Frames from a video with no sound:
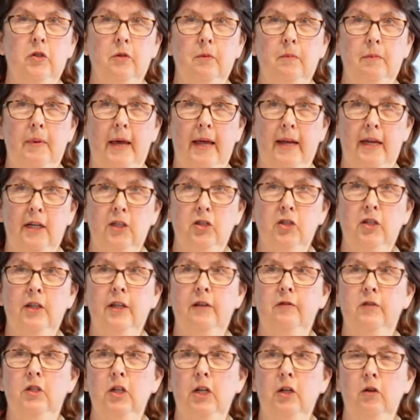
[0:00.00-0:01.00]
to manage.
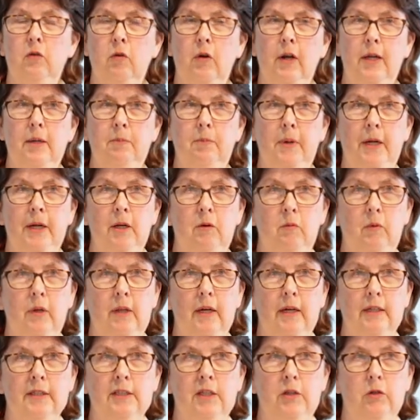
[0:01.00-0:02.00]
They've generally been with
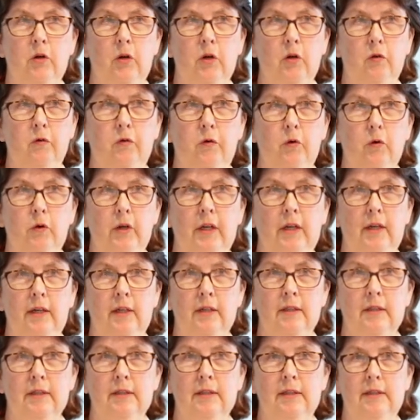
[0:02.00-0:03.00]
us 3 or 4
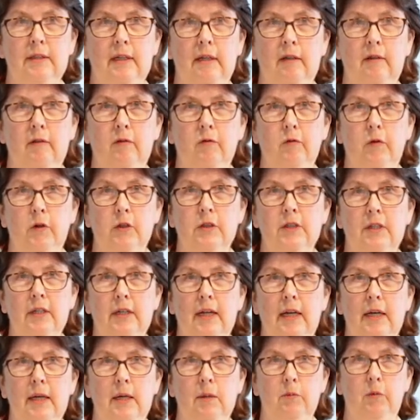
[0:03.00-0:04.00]
years in foster
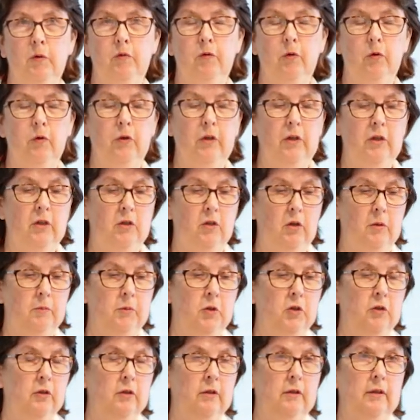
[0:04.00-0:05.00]
care before the
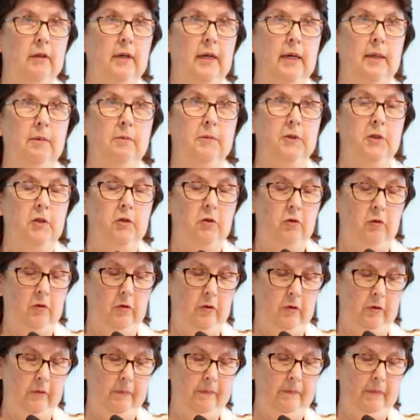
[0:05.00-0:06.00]
adoption comes
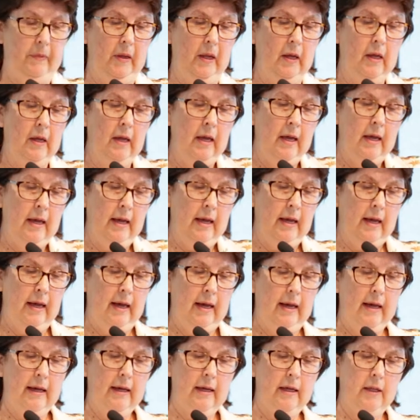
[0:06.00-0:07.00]
through.
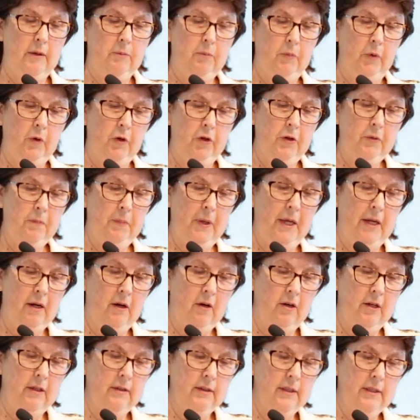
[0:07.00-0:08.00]
Birth
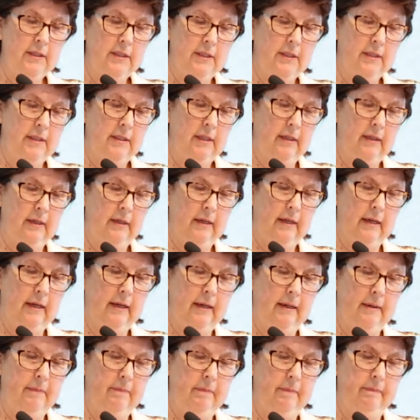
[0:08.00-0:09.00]
parents,
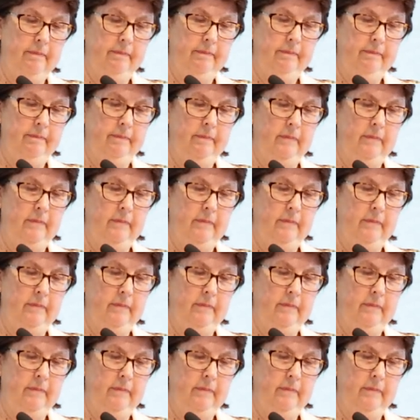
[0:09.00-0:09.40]
a